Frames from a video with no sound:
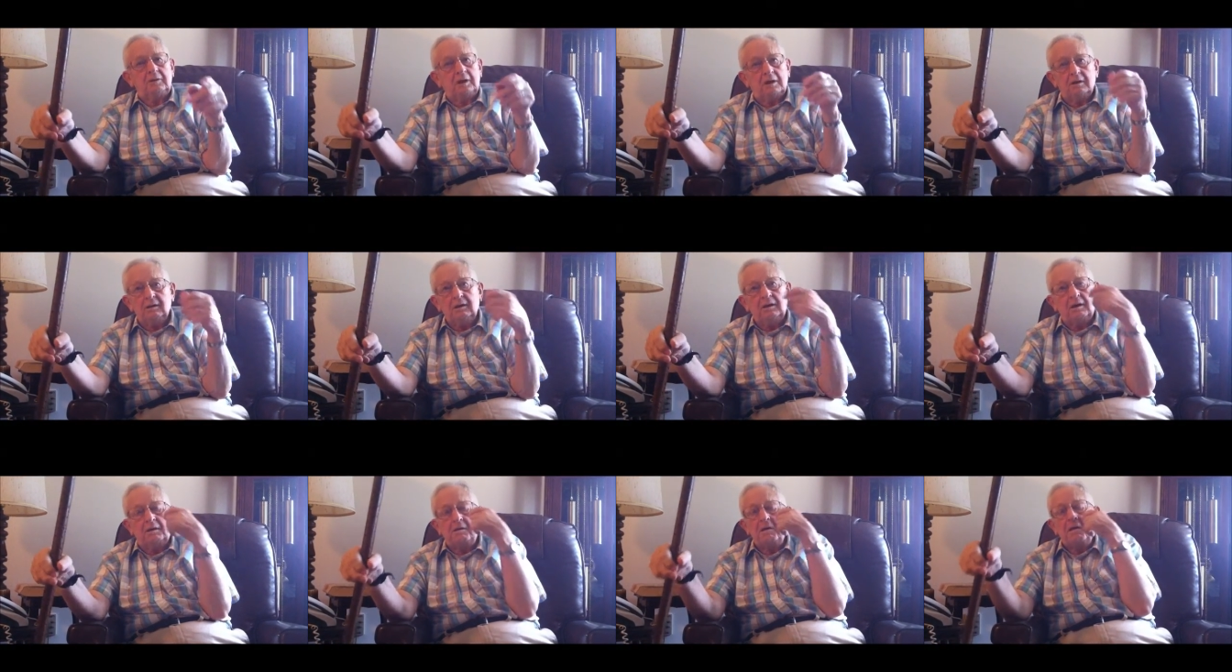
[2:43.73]

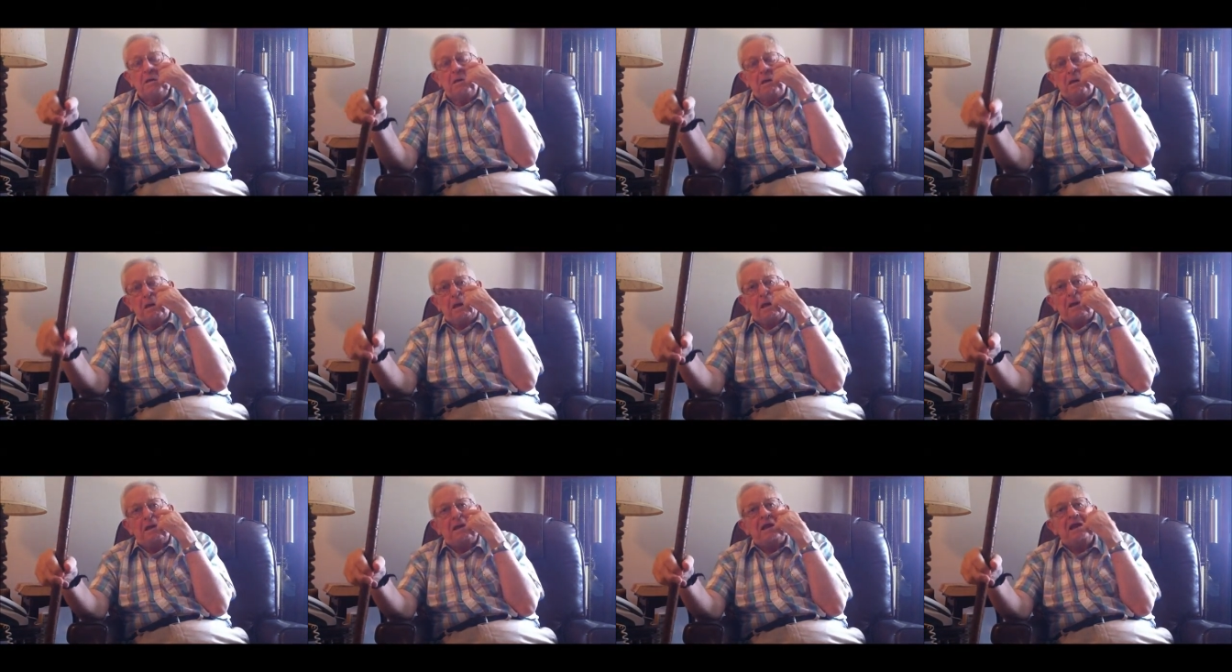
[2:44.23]
Yeah.
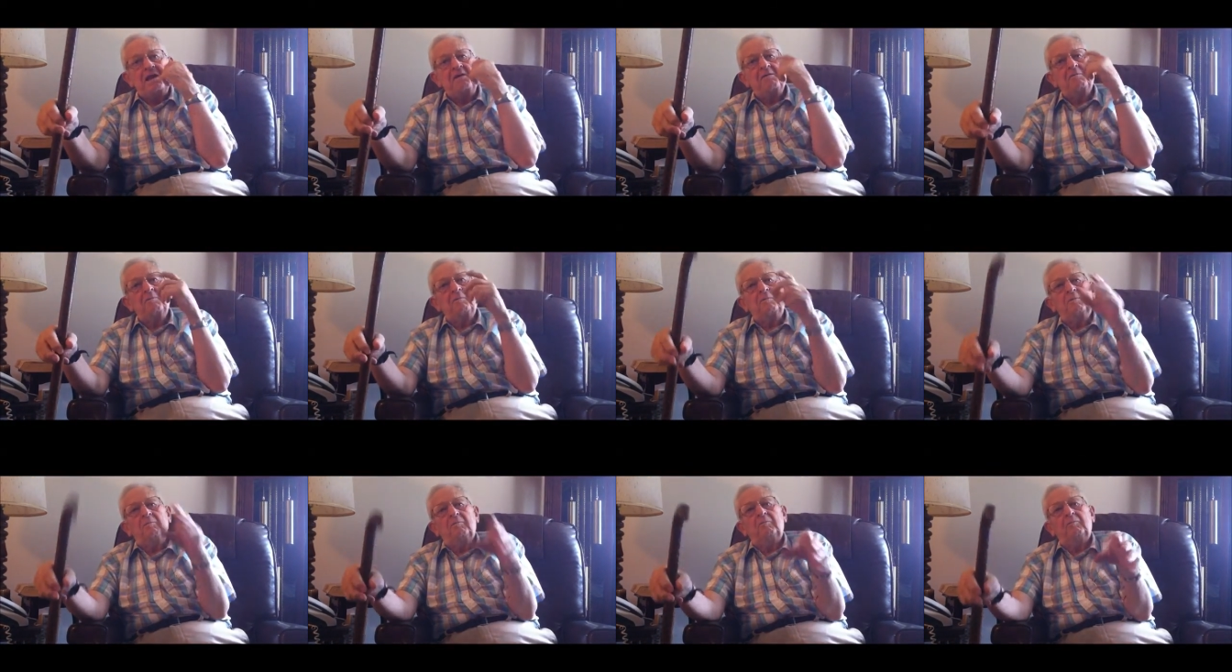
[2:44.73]
And
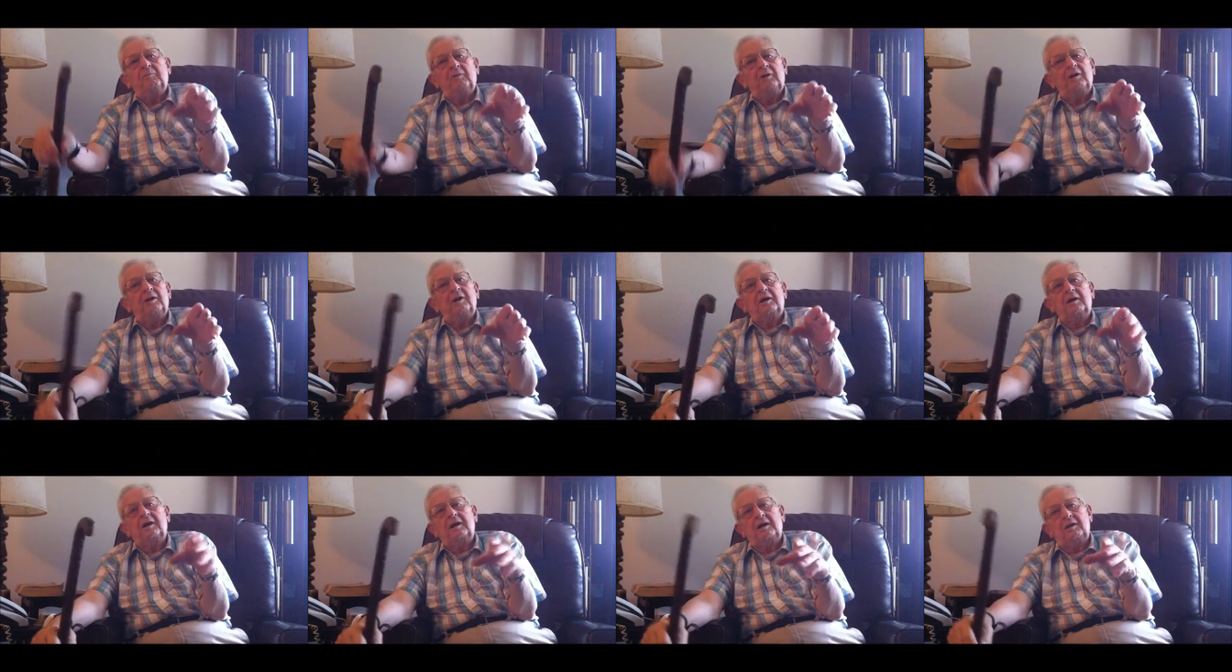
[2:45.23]
then
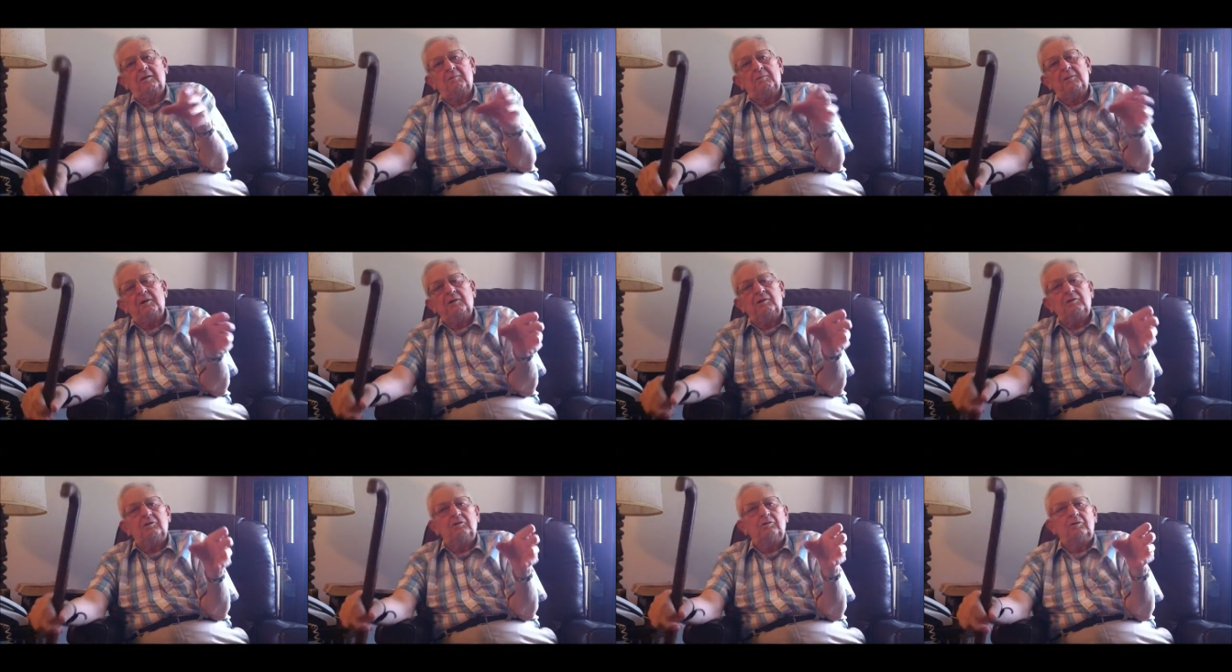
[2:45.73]
when I get them
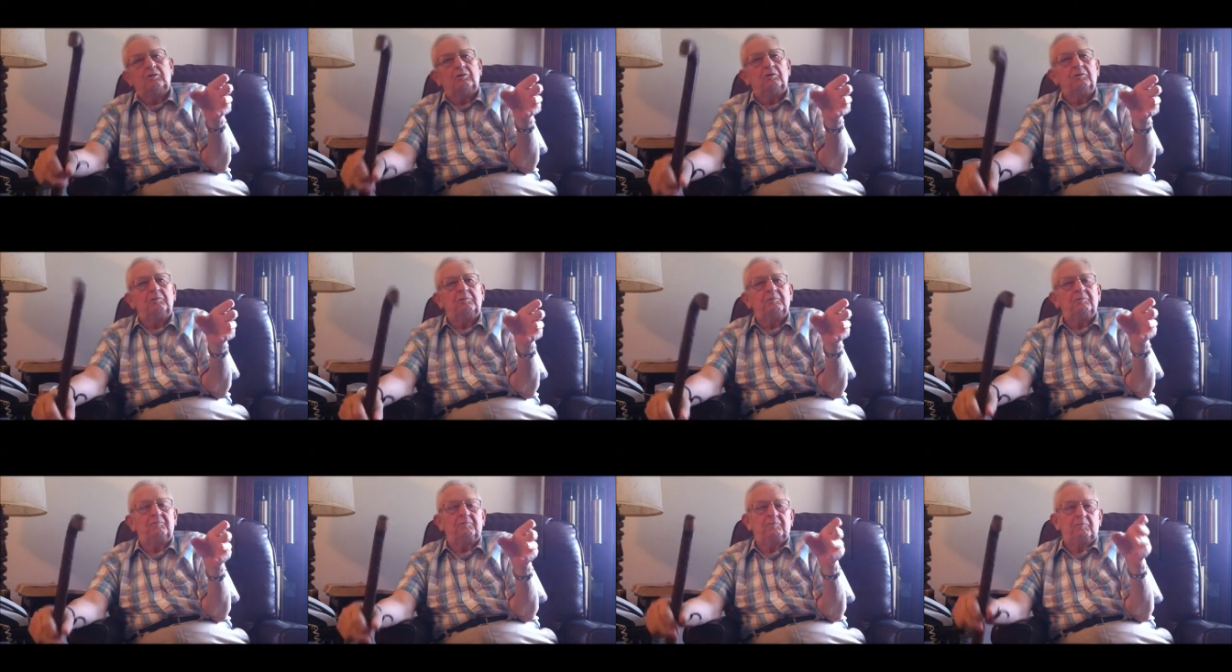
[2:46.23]

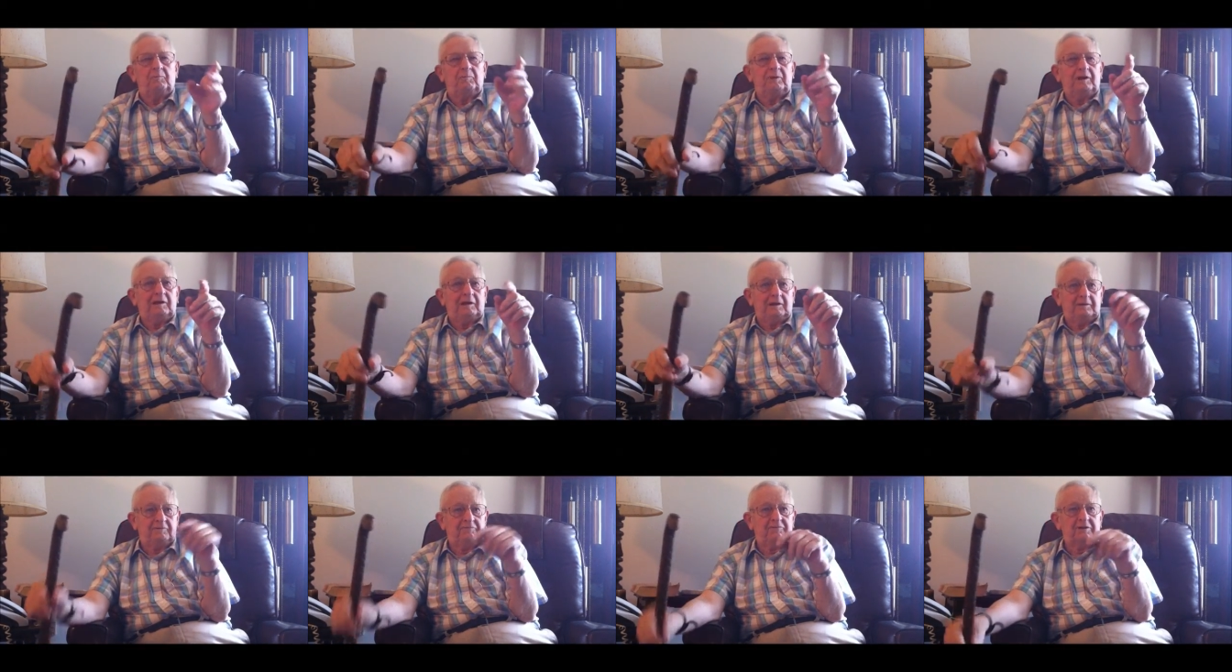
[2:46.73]
home,
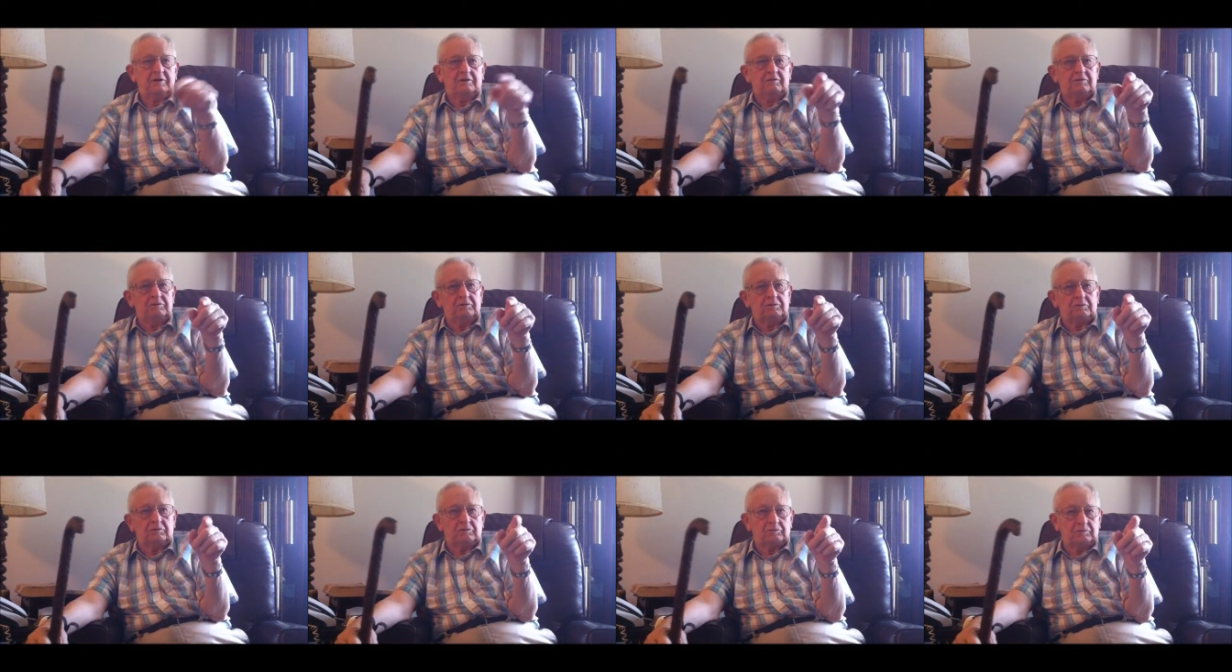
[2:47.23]
we lived at
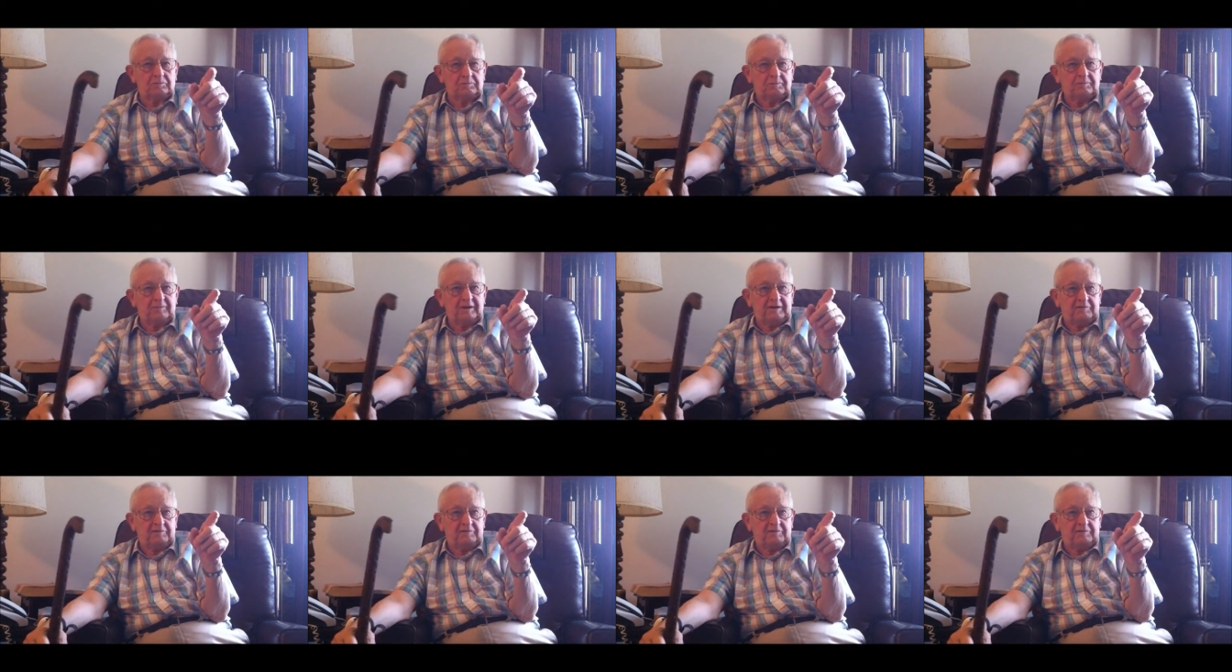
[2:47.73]
Ono.